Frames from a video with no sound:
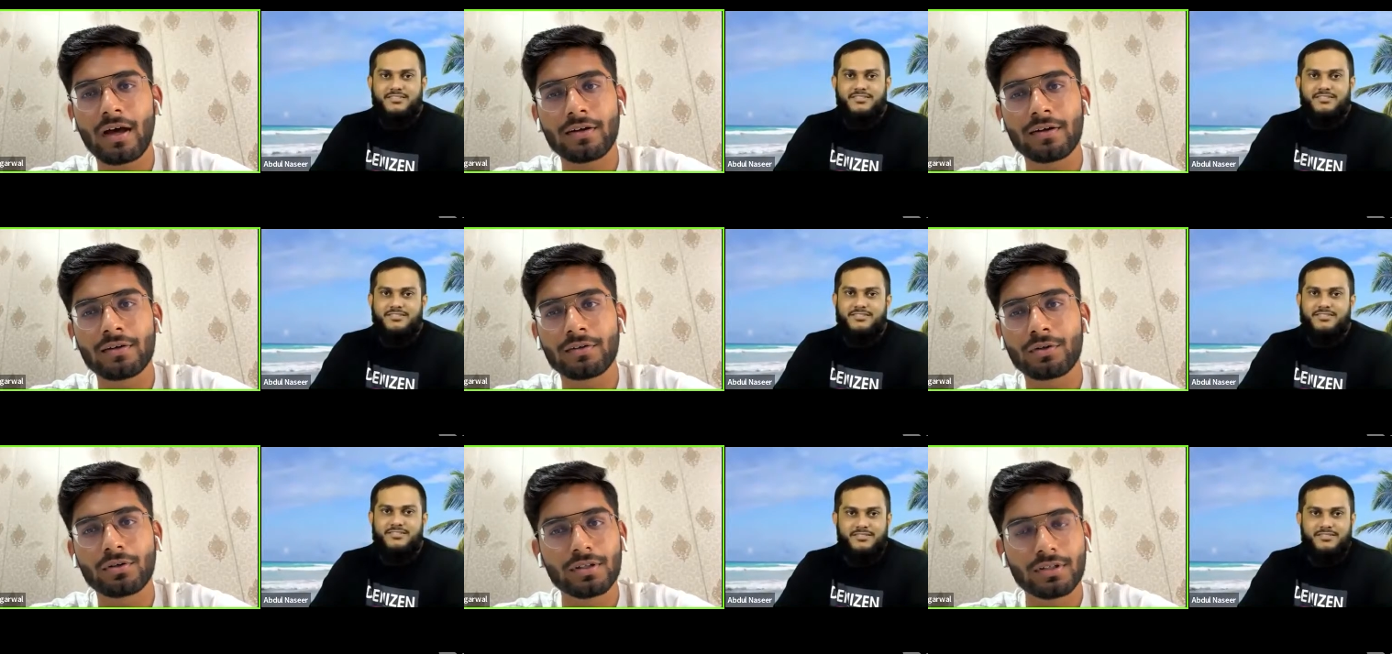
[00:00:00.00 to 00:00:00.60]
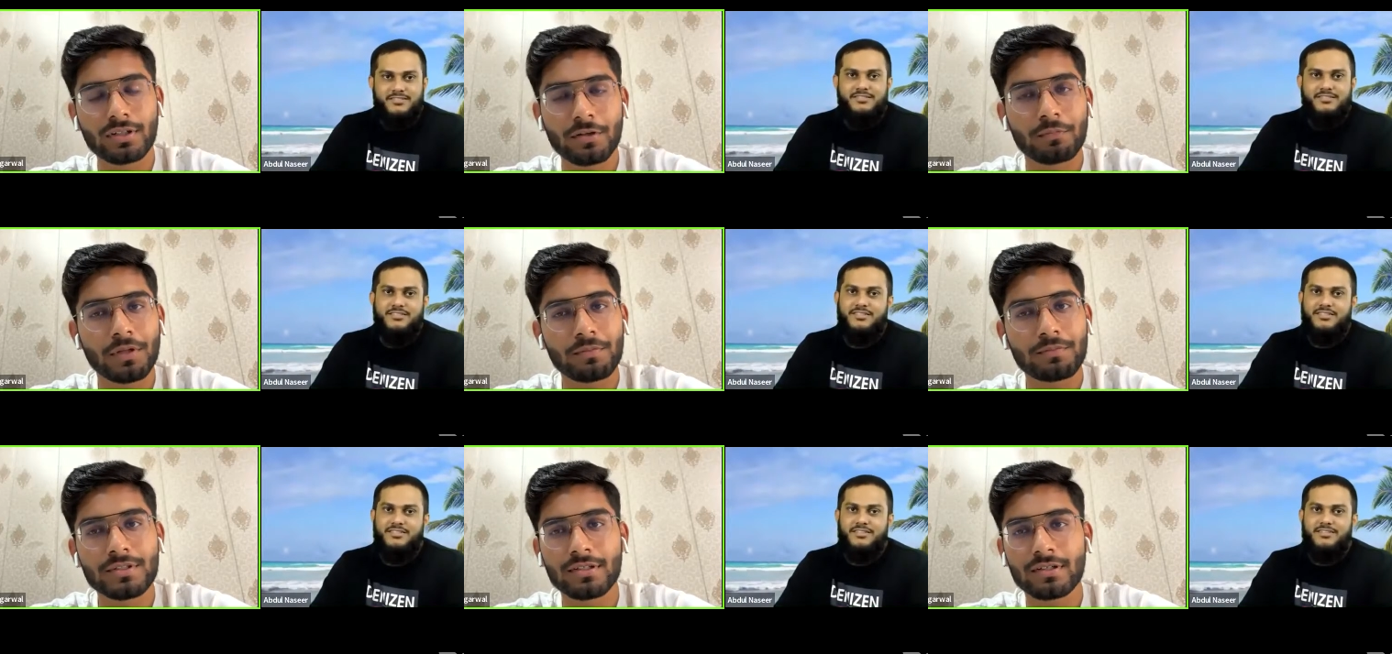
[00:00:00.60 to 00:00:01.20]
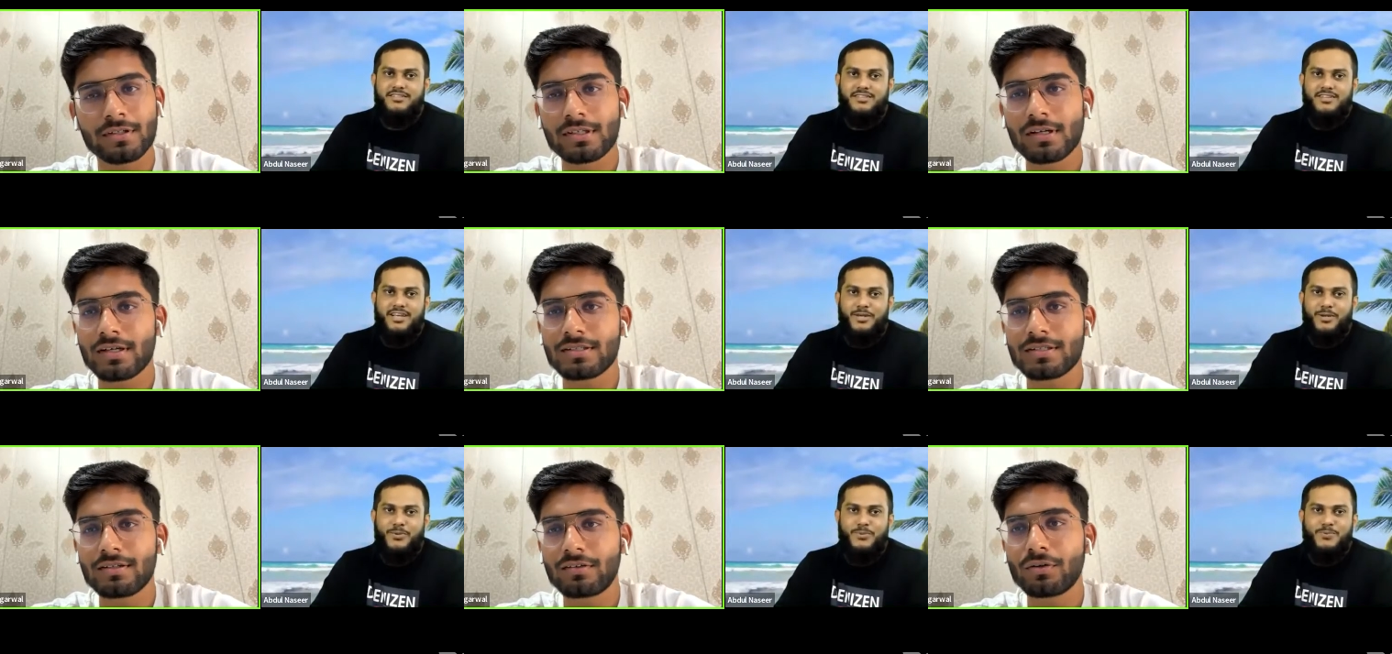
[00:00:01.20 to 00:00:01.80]
Speaker 1: and uh, Dr. Thameem's
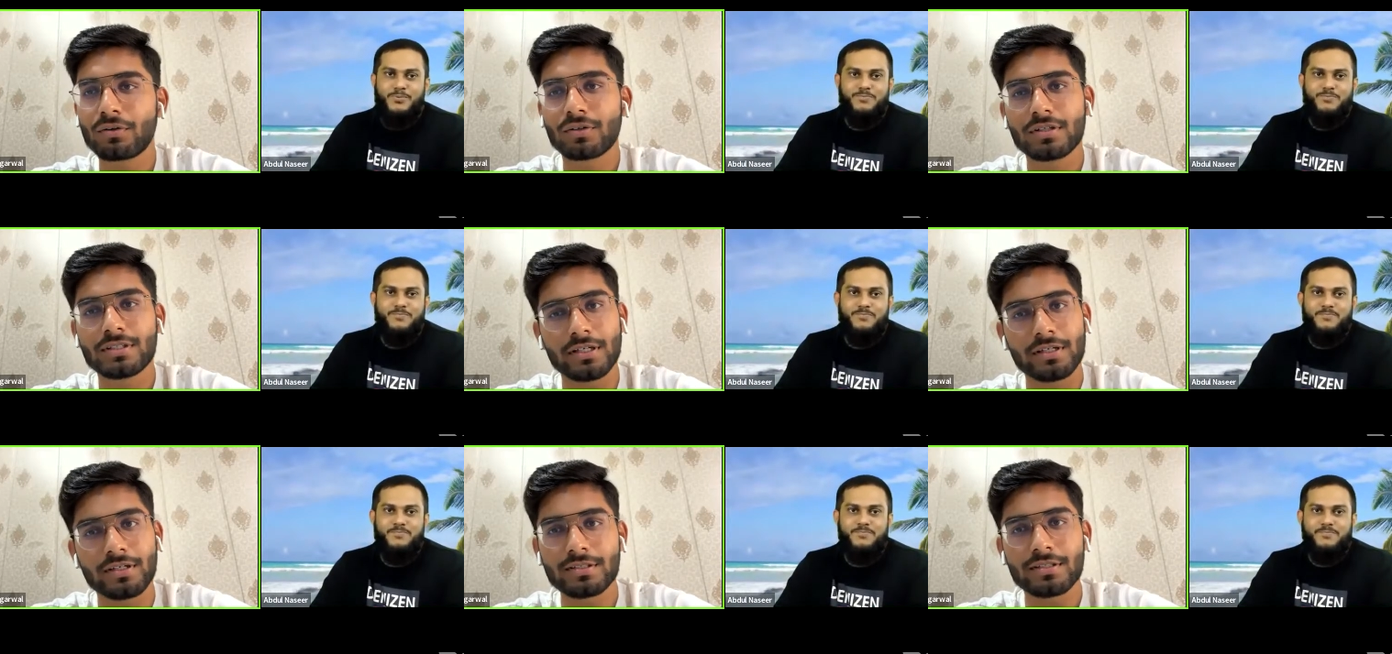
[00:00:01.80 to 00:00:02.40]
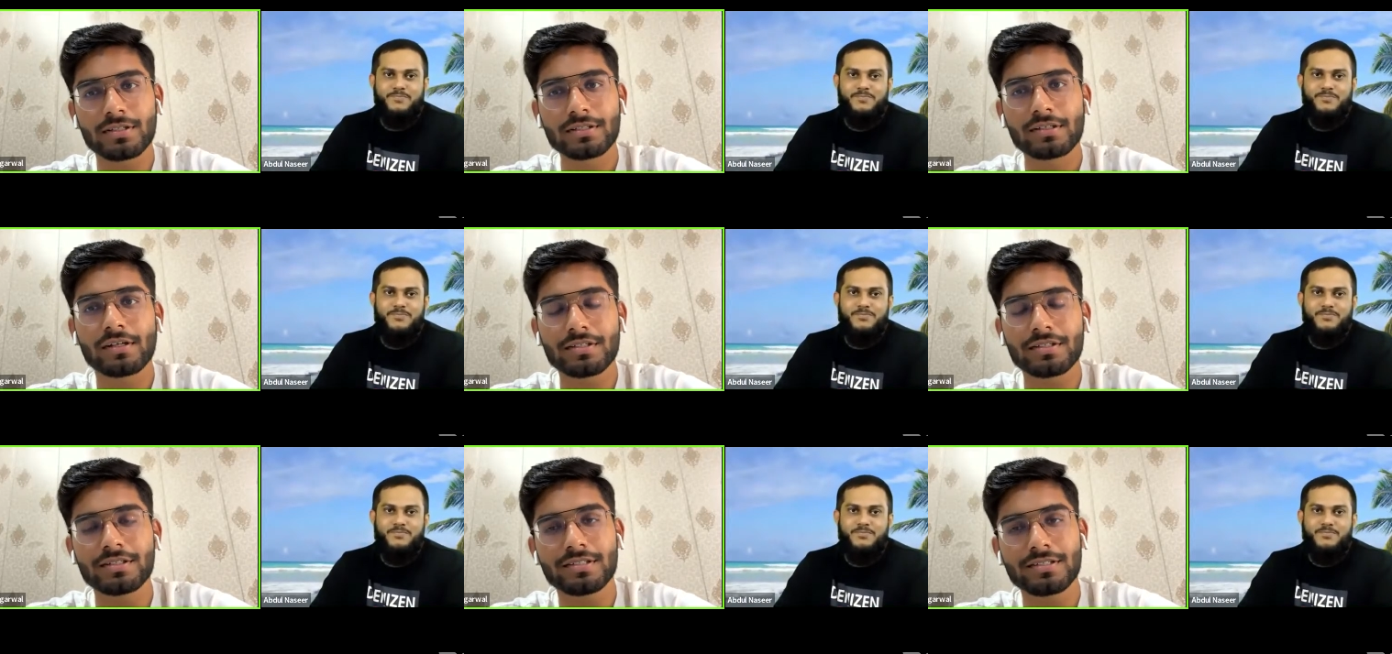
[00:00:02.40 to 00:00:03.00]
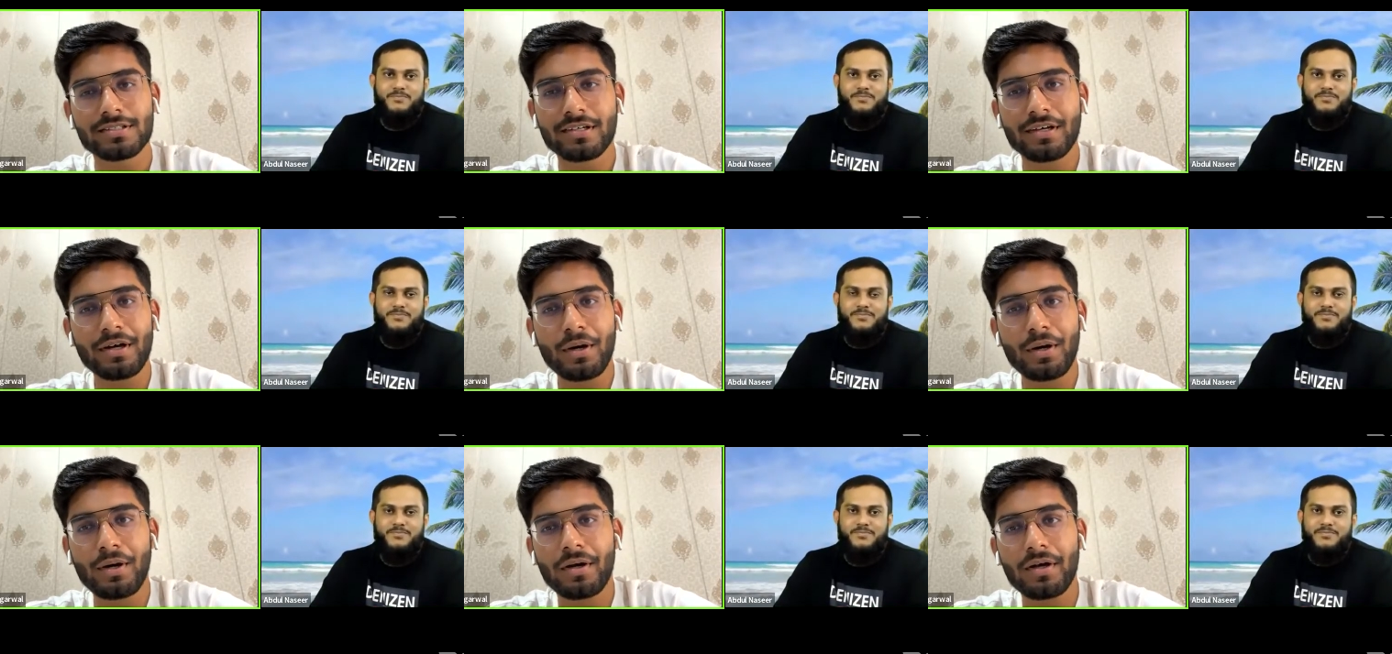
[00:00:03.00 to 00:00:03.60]
sir's classes and Dr. Jay sir's classes.
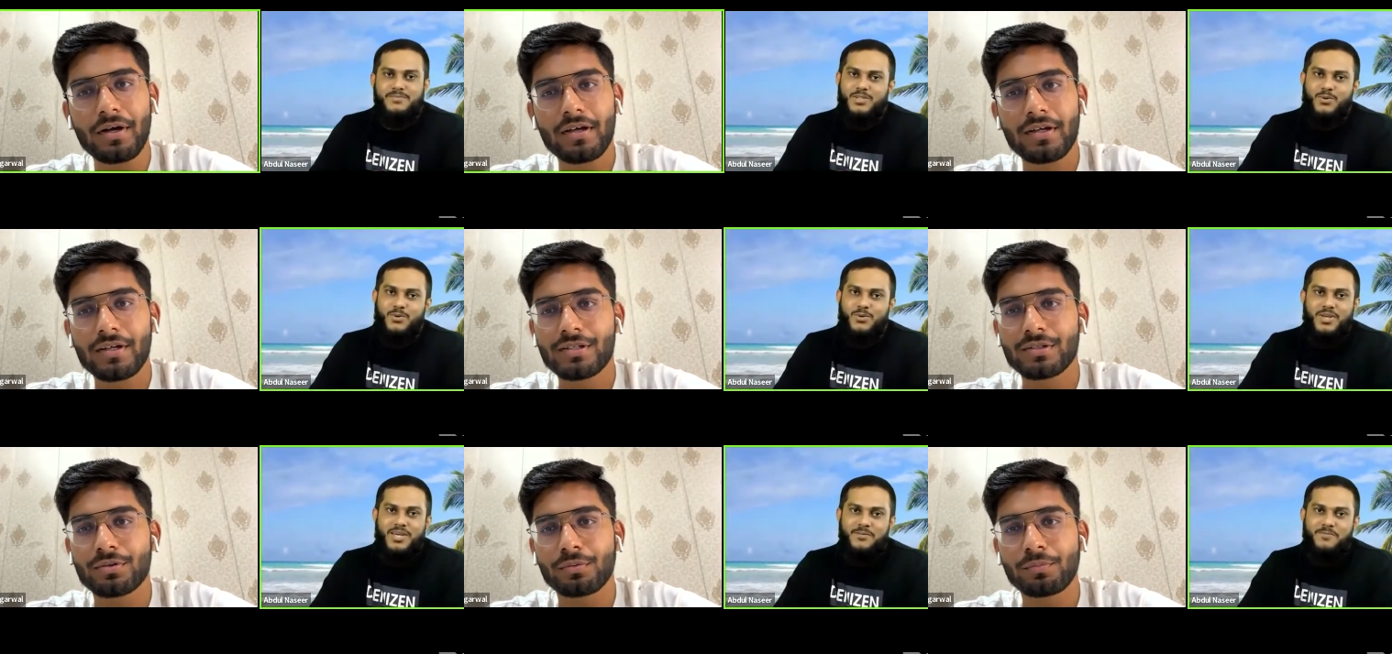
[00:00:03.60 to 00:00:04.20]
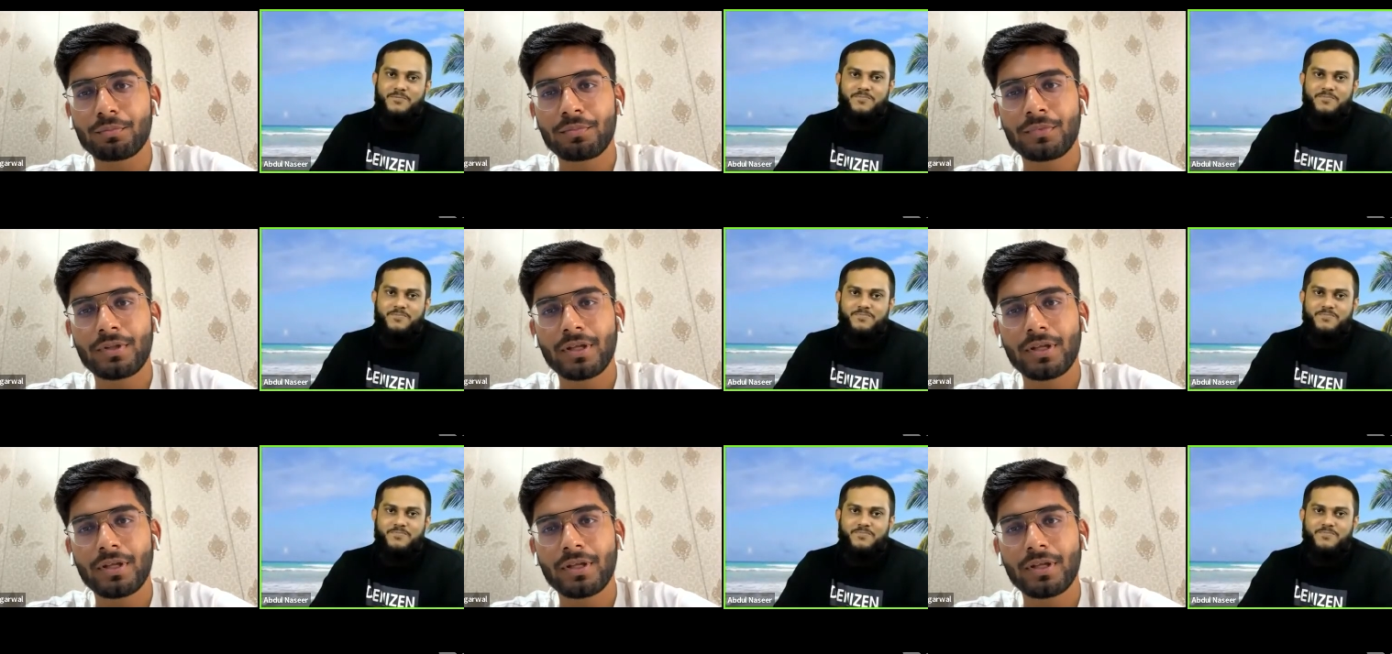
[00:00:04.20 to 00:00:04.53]
Okay. So